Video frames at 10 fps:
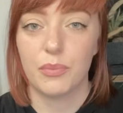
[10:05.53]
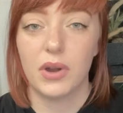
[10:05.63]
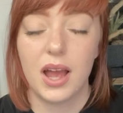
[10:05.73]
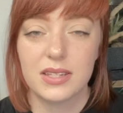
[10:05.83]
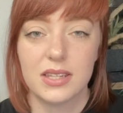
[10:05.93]

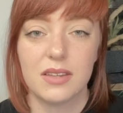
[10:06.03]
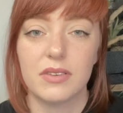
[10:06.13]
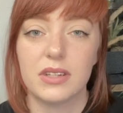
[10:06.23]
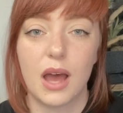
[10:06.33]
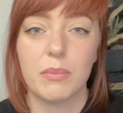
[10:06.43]
process of
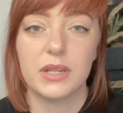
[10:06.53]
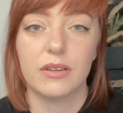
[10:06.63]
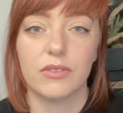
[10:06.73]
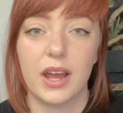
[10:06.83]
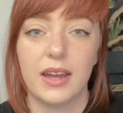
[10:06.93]

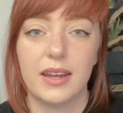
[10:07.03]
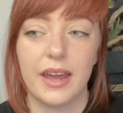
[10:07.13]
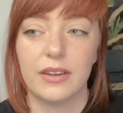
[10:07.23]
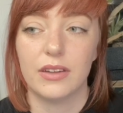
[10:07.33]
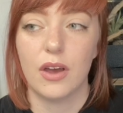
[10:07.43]
adopting Wren
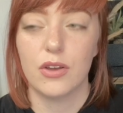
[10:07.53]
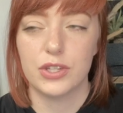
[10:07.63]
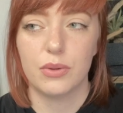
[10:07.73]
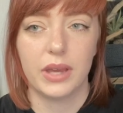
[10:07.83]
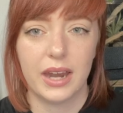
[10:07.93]
and
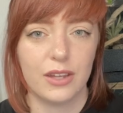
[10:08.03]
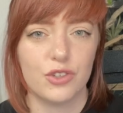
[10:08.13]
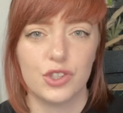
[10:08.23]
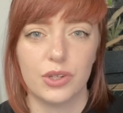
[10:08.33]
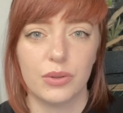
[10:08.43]
also getting
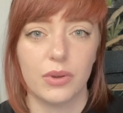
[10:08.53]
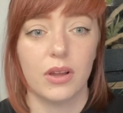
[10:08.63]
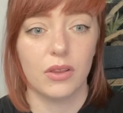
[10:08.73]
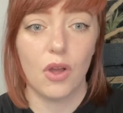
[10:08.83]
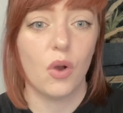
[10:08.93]
Shu
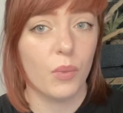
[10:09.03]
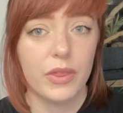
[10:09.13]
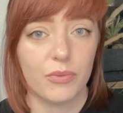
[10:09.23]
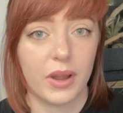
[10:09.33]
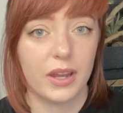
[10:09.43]
along
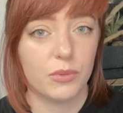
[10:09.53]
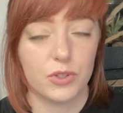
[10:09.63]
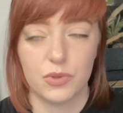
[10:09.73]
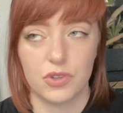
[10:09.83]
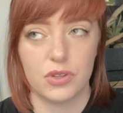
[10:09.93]
with Wren,
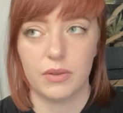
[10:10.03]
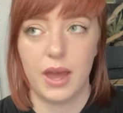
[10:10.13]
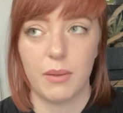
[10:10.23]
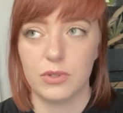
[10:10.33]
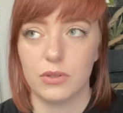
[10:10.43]
which was just an
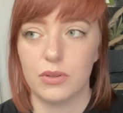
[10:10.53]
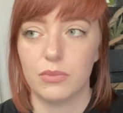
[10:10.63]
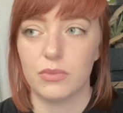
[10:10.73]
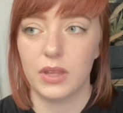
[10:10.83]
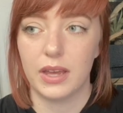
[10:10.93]

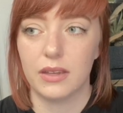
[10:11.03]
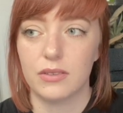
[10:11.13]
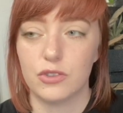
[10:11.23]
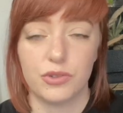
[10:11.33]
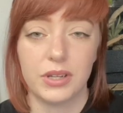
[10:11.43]
absolute
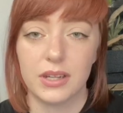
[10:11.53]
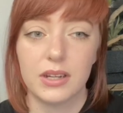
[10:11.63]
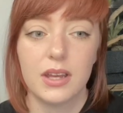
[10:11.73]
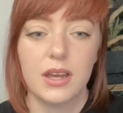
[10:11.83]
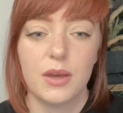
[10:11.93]
like
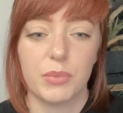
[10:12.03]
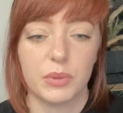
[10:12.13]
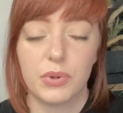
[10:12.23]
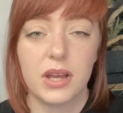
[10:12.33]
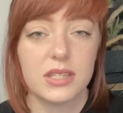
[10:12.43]
treat, but
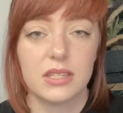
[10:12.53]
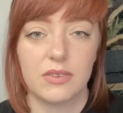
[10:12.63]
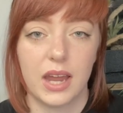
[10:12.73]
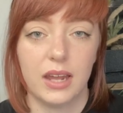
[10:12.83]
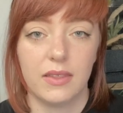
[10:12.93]
the process
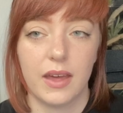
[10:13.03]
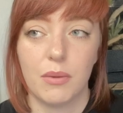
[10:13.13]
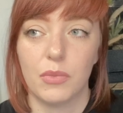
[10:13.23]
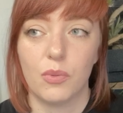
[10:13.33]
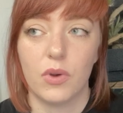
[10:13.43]
of getting
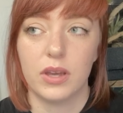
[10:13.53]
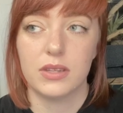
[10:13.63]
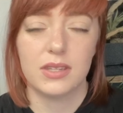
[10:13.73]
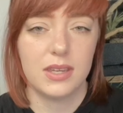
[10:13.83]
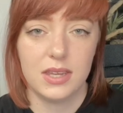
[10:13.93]
them
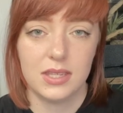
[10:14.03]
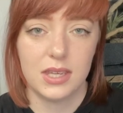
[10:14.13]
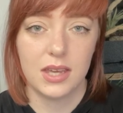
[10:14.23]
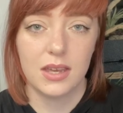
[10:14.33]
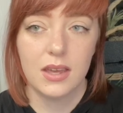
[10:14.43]
was
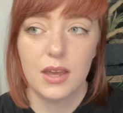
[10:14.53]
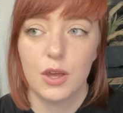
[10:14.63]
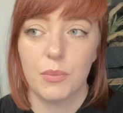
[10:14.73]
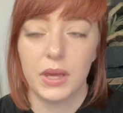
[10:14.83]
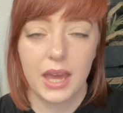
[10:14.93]
easy.
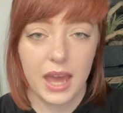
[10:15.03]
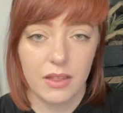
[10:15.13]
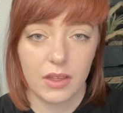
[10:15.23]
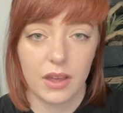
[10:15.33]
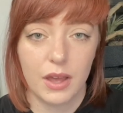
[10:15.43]

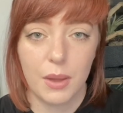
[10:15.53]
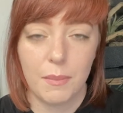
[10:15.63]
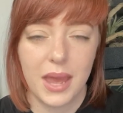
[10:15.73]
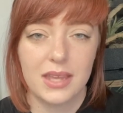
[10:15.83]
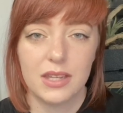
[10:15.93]
Michaela,
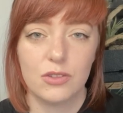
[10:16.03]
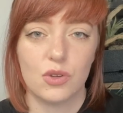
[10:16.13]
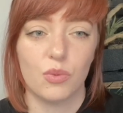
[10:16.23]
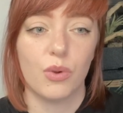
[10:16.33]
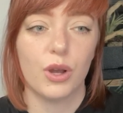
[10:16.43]
amazing
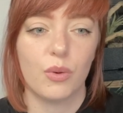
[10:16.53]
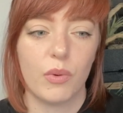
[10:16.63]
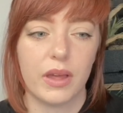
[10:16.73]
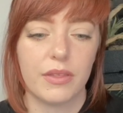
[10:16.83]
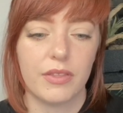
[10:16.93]
to work
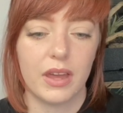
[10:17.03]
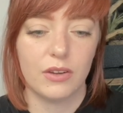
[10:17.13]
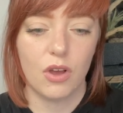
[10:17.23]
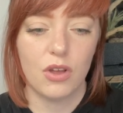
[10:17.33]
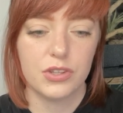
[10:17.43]
with,
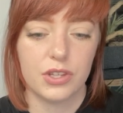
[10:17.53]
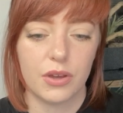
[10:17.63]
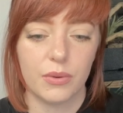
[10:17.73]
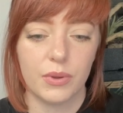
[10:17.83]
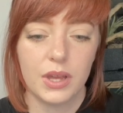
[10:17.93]
and
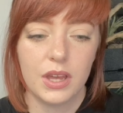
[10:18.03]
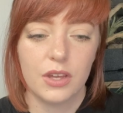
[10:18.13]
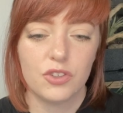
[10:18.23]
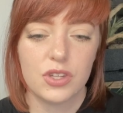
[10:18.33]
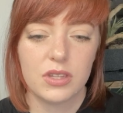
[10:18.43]
also
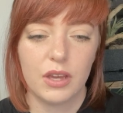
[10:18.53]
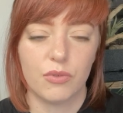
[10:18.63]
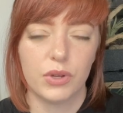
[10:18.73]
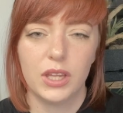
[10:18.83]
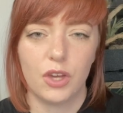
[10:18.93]
just like
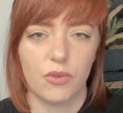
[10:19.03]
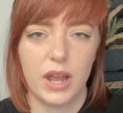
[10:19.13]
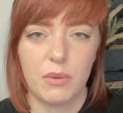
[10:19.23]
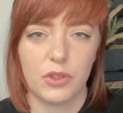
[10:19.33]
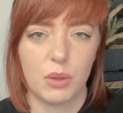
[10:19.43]
really
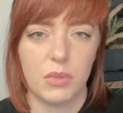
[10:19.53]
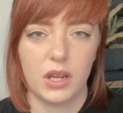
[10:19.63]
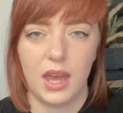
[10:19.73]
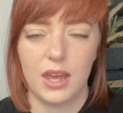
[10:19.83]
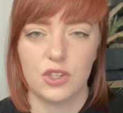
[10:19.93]
great with
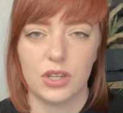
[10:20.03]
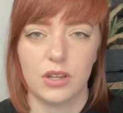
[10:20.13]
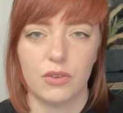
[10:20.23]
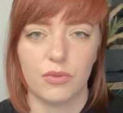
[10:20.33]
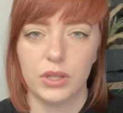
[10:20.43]

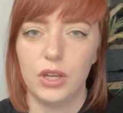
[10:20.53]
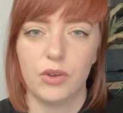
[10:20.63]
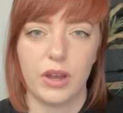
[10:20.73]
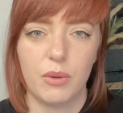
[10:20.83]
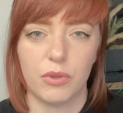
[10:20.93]
communication, really
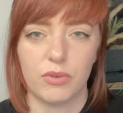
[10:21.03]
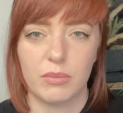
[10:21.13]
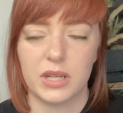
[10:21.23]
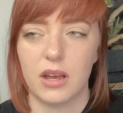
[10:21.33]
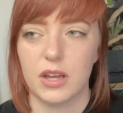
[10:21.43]
great with
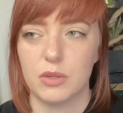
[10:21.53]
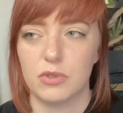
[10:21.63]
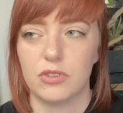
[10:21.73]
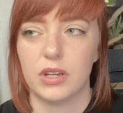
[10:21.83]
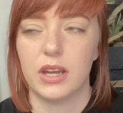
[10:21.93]
reptile
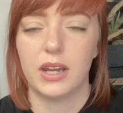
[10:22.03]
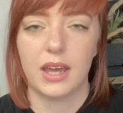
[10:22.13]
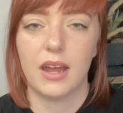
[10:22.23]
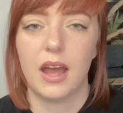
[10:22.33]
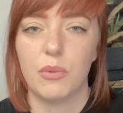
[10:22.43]
husbandry. And
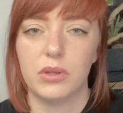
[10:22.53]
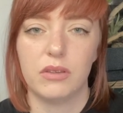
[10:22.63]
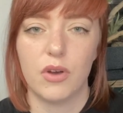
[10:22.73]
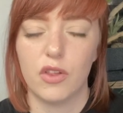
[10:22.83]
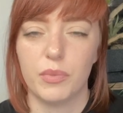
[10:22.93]
again, I will
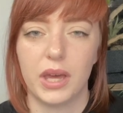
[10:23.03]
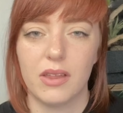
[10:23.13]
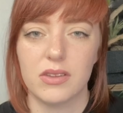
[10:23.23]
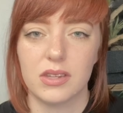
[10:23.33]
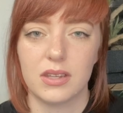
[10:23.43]
leave all of
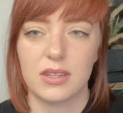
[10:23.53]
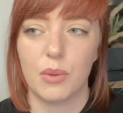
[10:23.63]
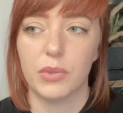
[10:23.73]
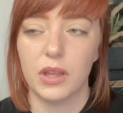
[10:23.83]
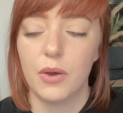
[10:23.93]
Michaela's links
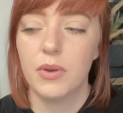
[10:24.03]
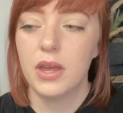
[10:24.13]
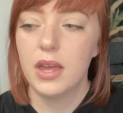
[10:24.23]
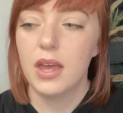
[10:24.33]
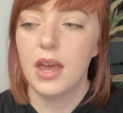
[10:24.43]
down below,
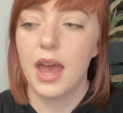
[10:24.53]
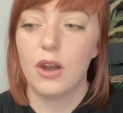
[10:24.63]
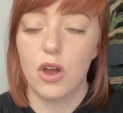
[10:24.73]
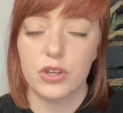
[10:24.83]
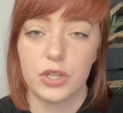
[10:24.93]

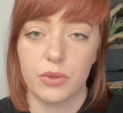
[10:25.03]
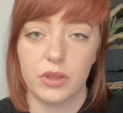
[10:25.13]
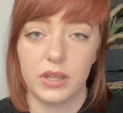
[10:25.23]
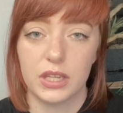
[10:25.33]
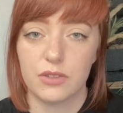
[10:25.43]
and also
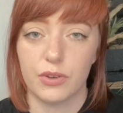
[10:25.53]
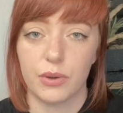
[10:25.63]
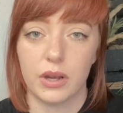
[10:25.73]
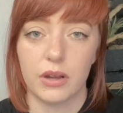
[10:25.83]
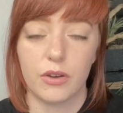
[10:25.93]
the links
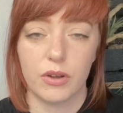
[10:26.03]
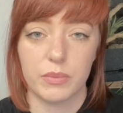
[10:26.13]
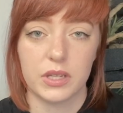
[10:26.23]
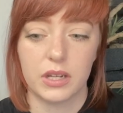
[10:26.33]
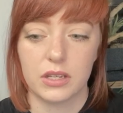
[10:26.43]
for
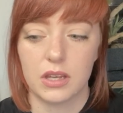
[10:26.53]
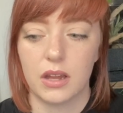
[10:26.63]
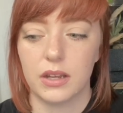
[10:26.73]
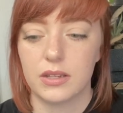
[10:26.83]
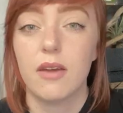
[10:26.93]
Crimson
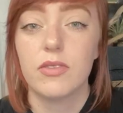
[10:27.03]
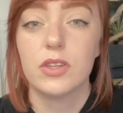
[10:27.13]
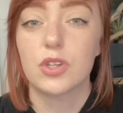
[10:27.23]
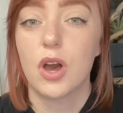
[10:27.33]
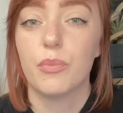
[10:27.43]
Exotics.
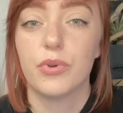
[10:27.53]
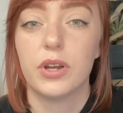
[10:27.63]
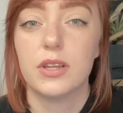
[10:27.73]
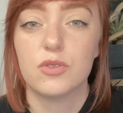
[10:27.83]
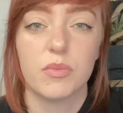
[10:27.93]
Everything's gone
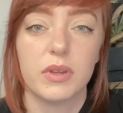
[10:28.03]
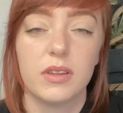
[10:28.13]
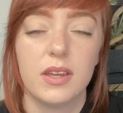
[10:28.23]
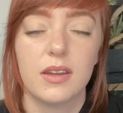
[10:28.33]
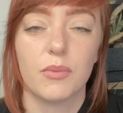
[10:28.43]
pretty
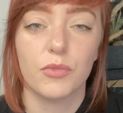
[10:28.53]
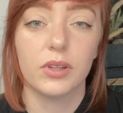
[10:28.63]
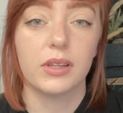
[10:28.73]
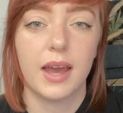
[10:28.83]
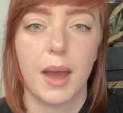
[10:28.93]
swimmingly and I'm
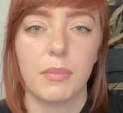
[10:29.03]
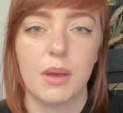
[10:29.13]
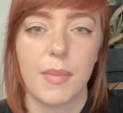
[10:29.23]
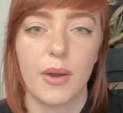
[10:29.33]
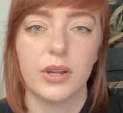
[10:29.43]
really happy
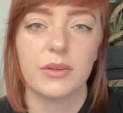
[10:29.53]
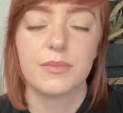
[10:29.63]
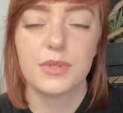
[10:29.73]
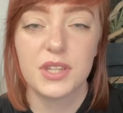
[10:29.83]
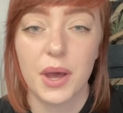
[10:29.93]
about it.
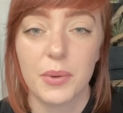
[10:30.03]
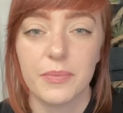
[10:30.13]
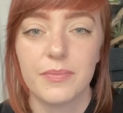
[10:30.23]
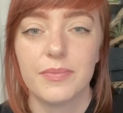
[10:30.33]
So